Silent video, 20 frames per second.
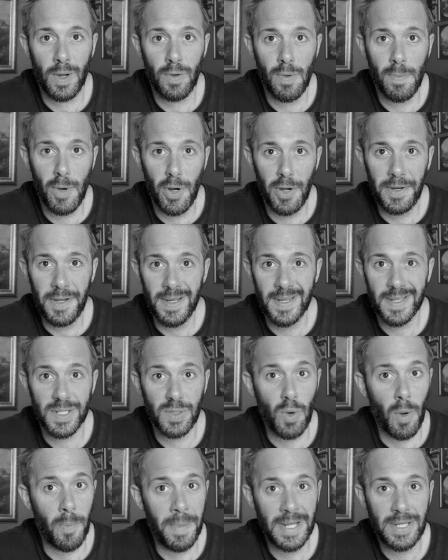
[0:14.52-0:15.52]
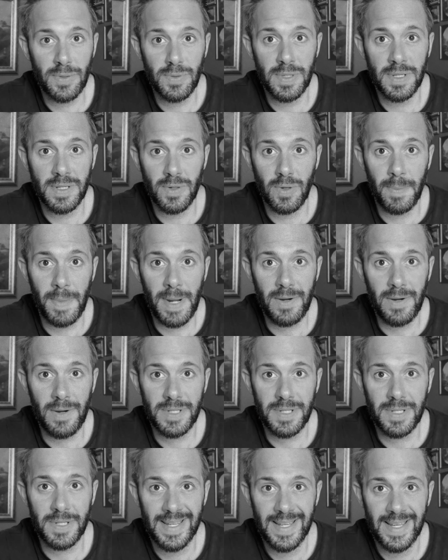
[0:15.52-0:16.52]
reminder as to what PETALS is all about.
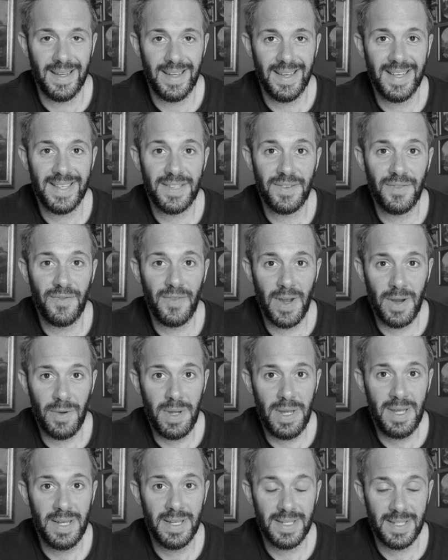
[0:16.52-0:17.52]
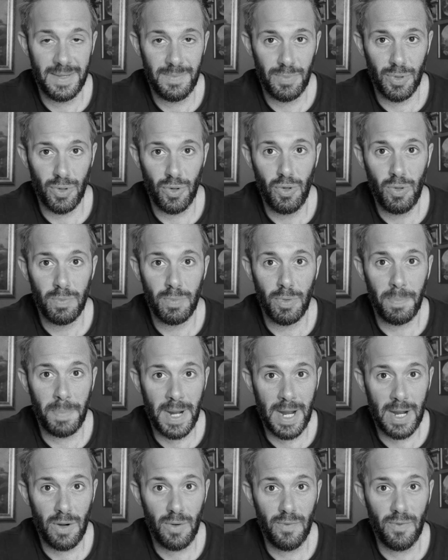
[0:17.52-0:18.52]
It's a very simple but
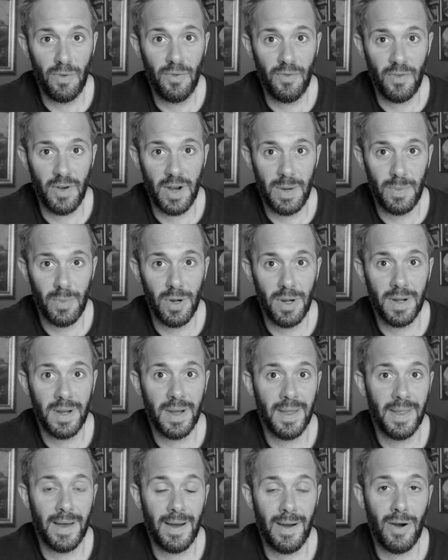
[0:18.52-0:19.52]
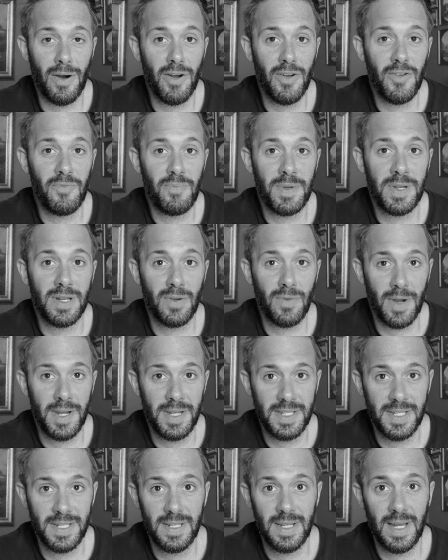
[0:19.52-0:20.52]
powerful framework that I've been
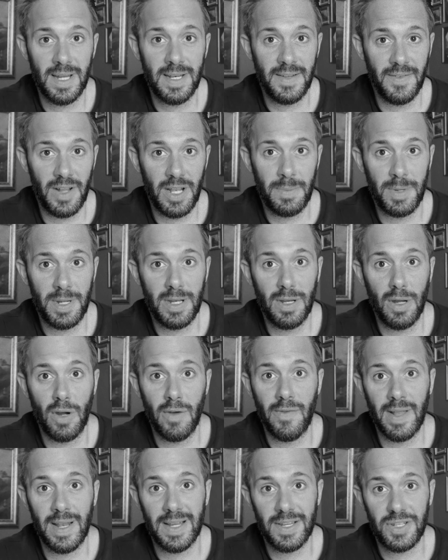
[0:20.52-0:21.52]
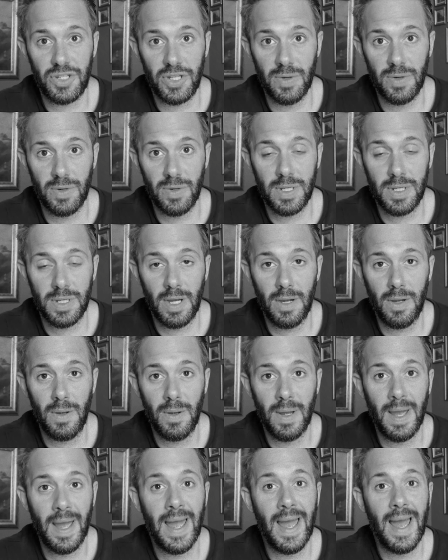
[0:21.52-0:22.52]
creating and developing over the last year or so,
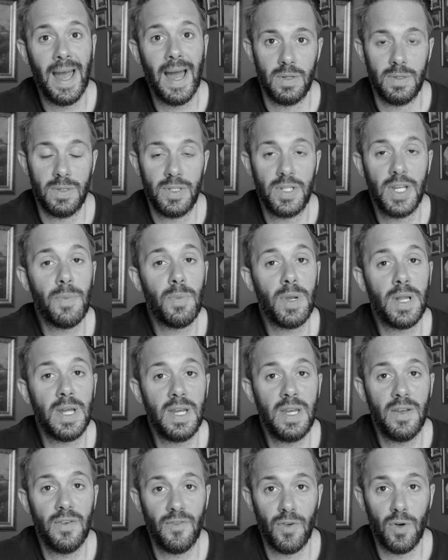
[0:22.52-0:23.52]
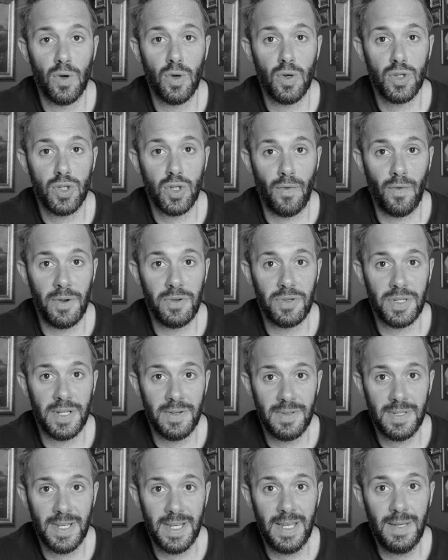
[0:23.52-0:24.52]
generally for software
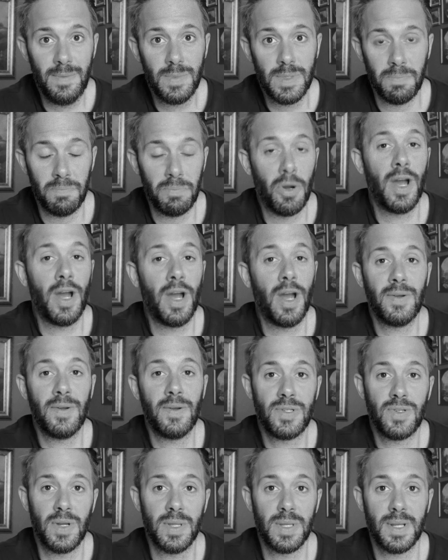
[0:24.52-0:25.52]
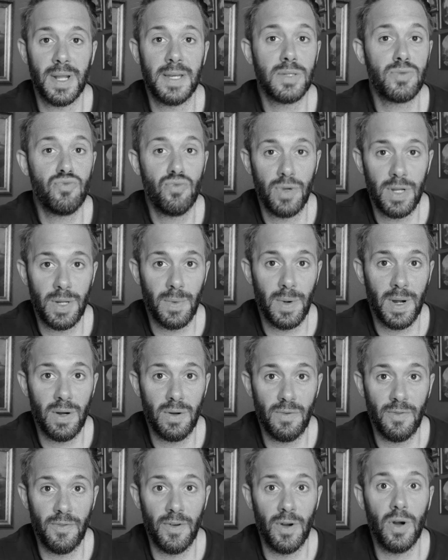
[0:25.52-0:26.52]
engineering teams, but it translates really well
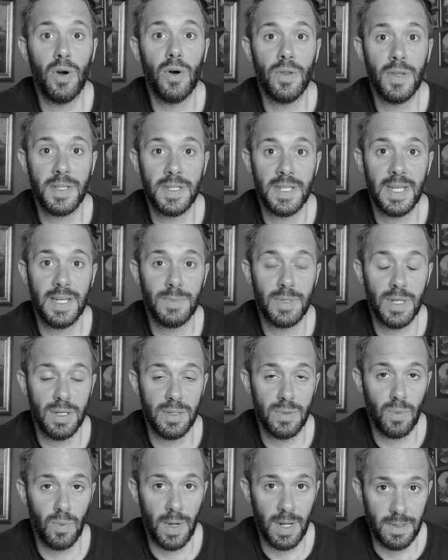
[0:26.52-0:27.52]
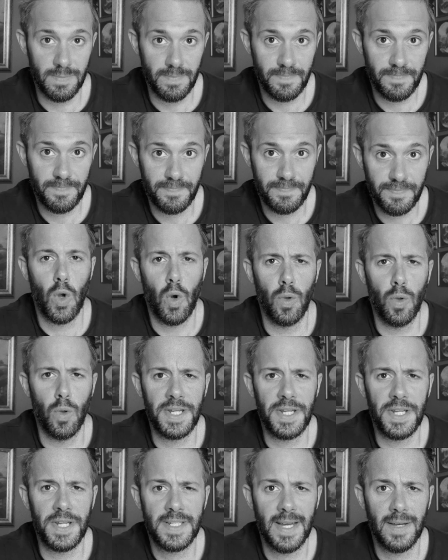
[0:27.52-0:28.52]
for other teams as well. All the
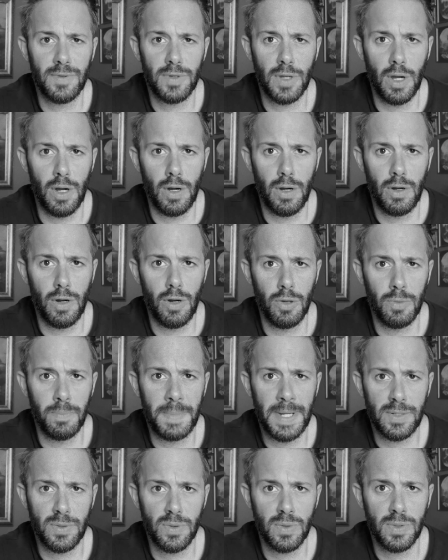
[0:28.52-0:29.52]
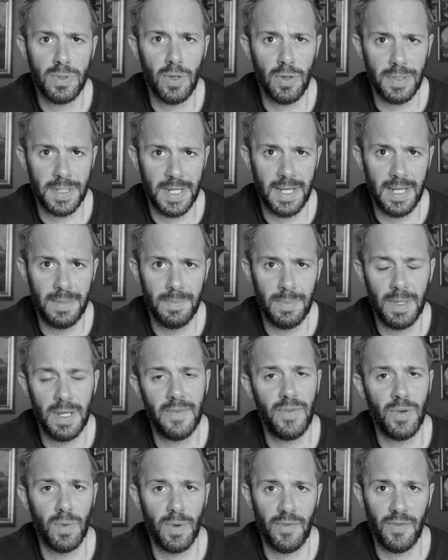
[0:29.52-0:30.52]
details are on petals.team if
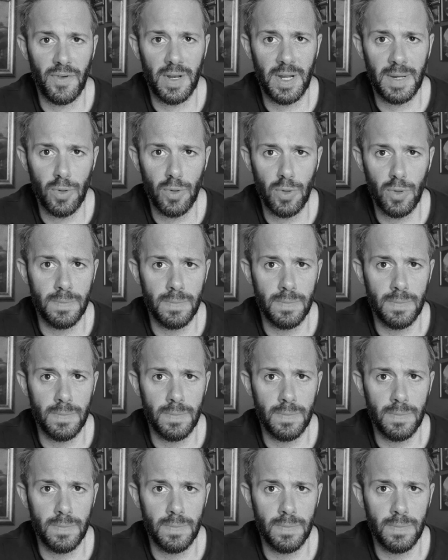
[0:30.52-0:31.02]
you want to find out more.